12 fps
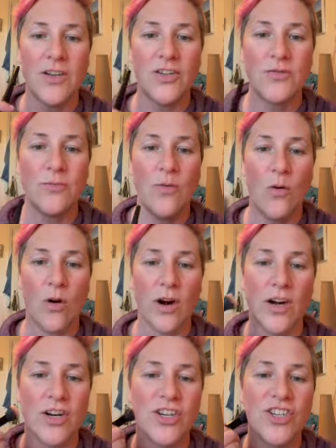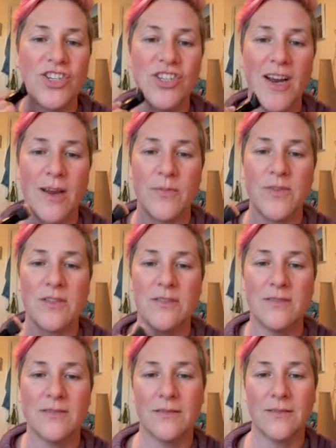more shaped
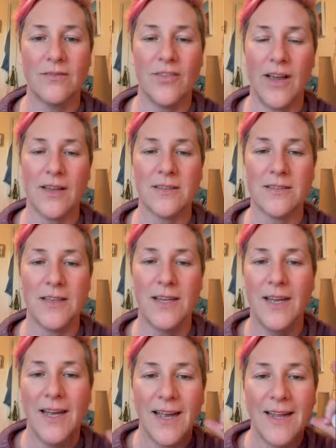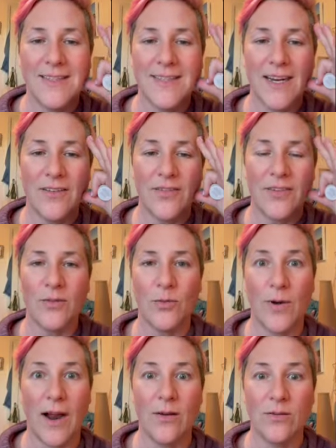face instead of
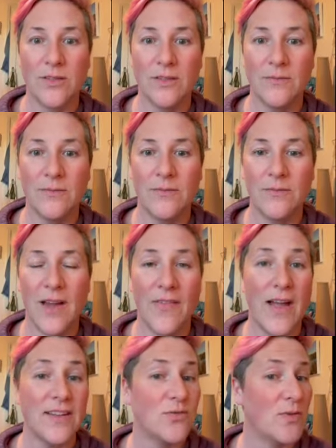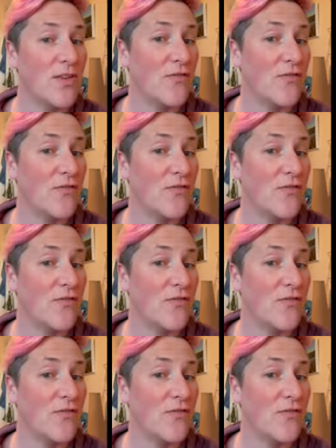round. And that's with